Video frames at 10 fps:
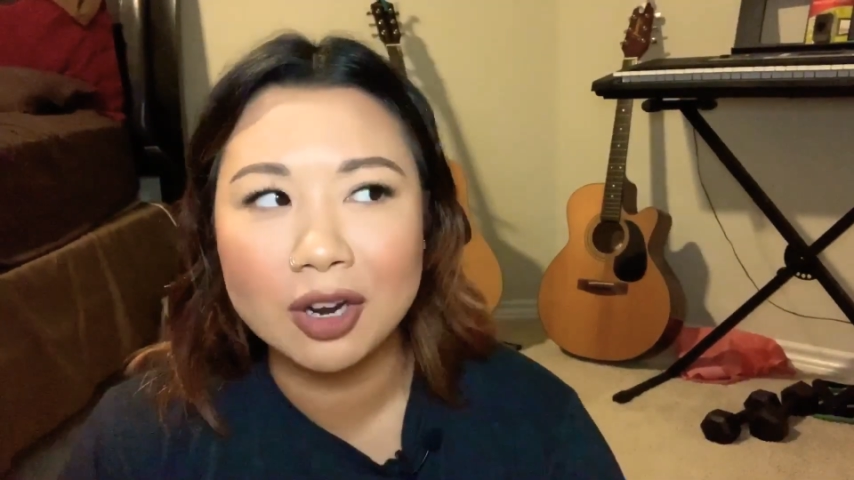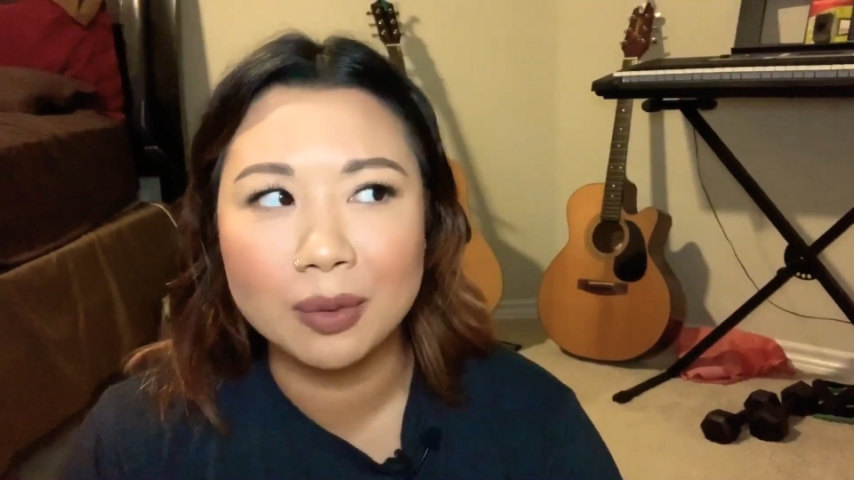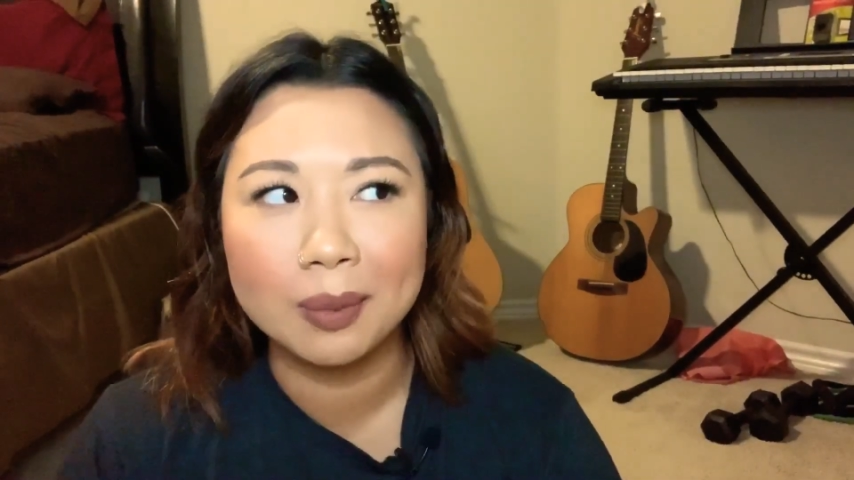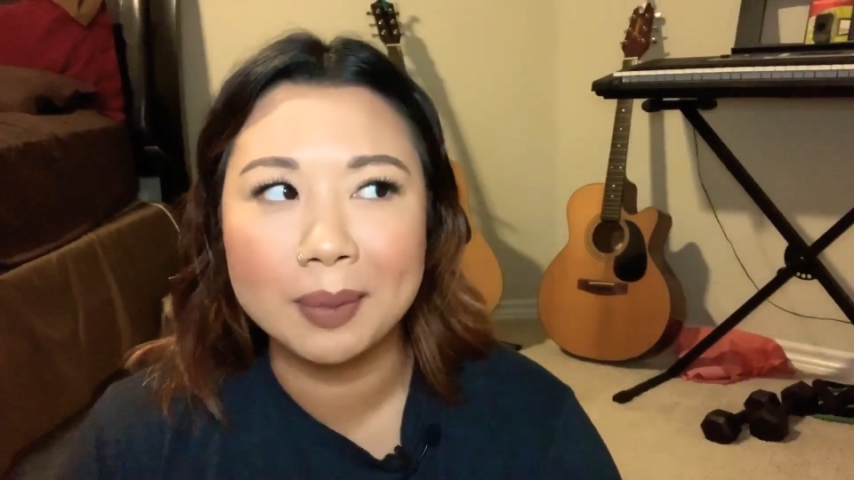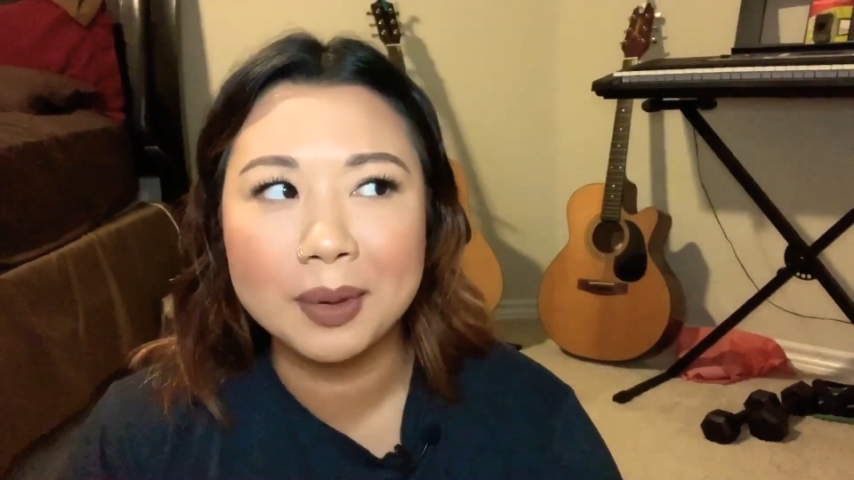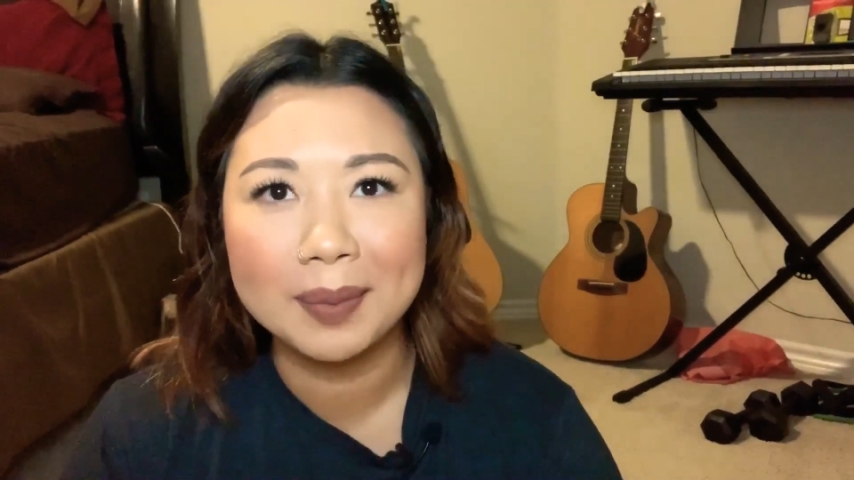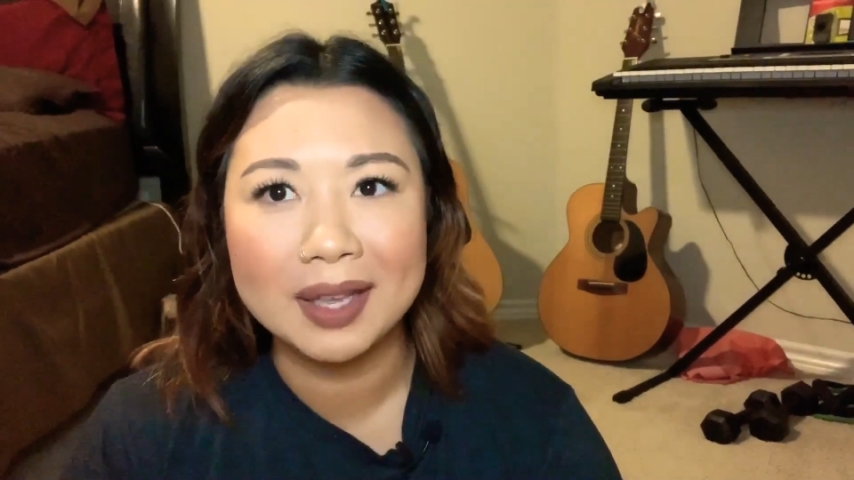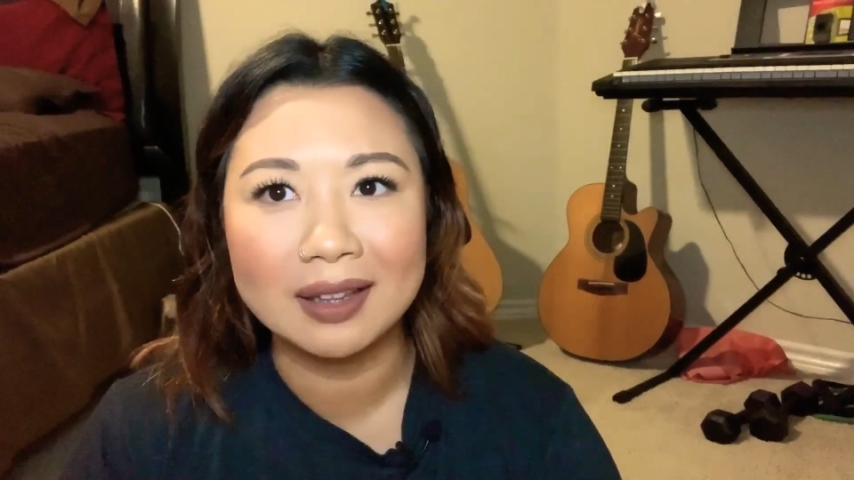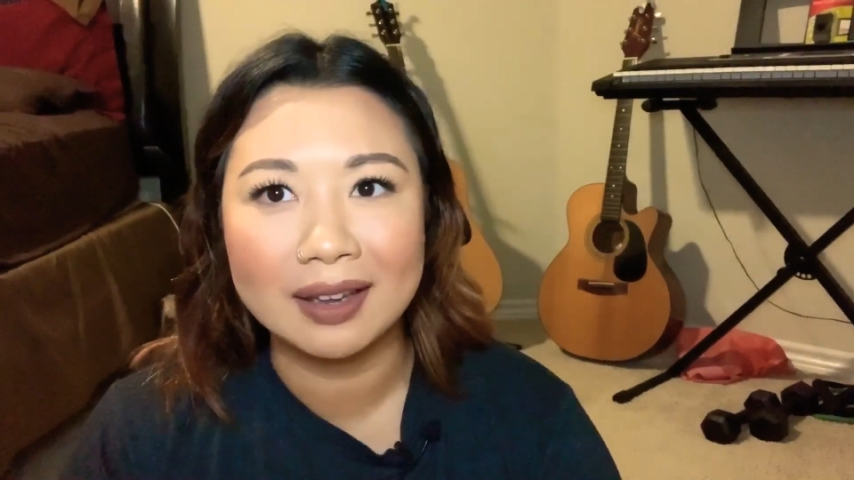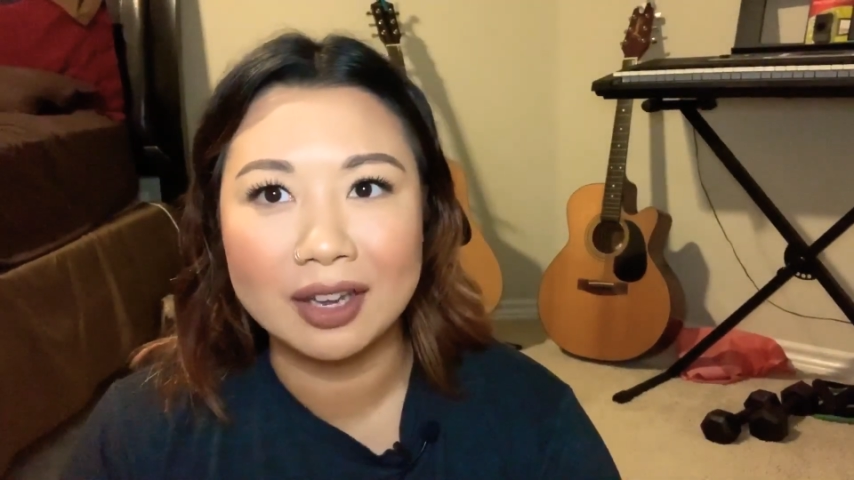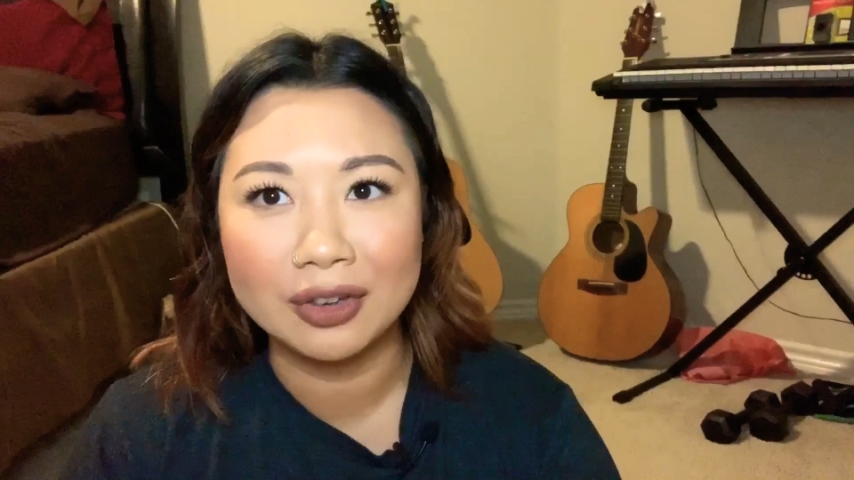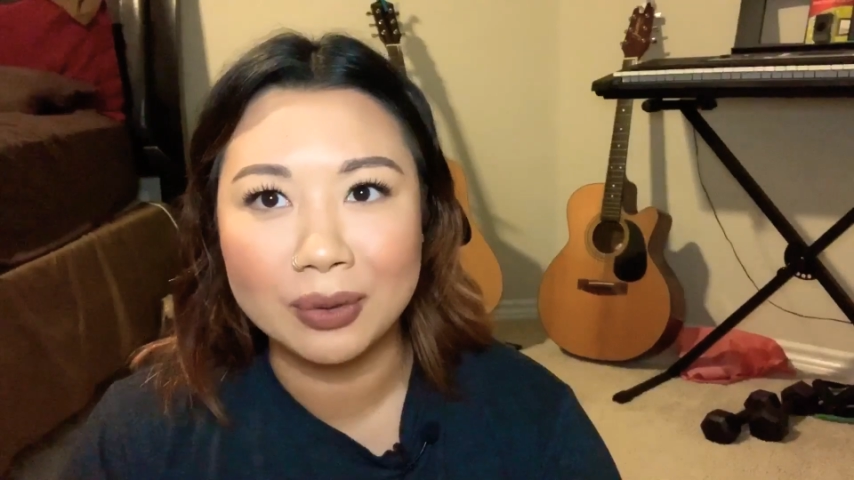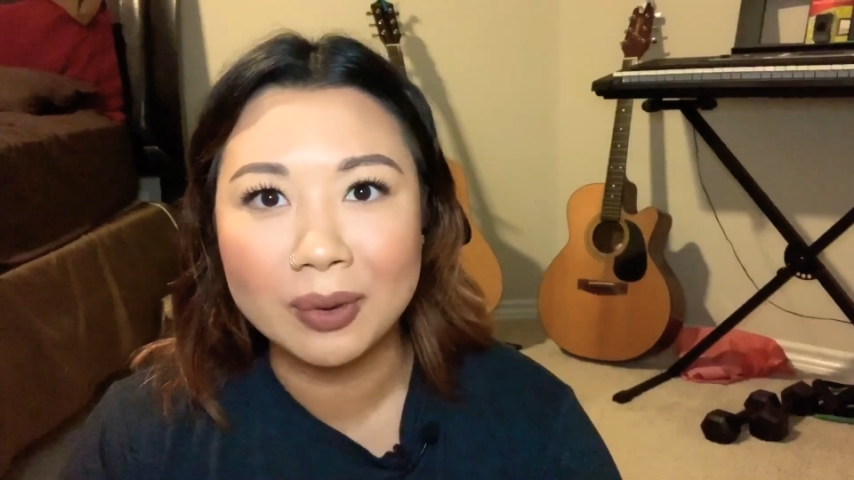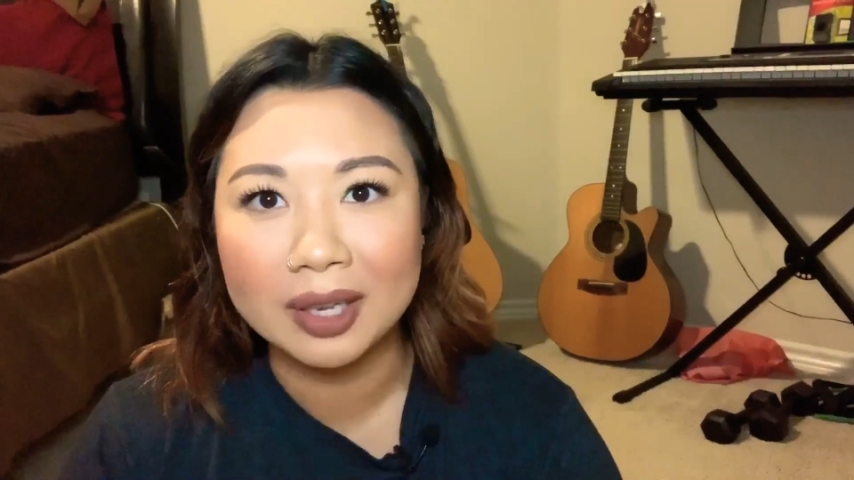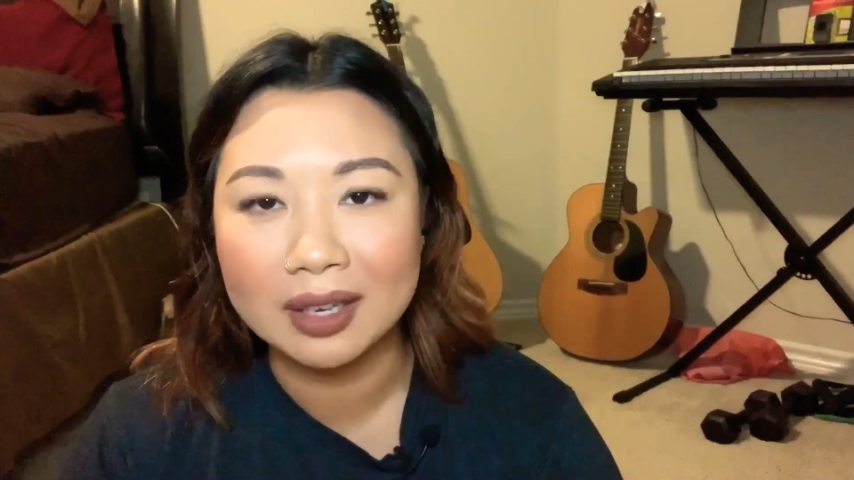remember being like annoyed,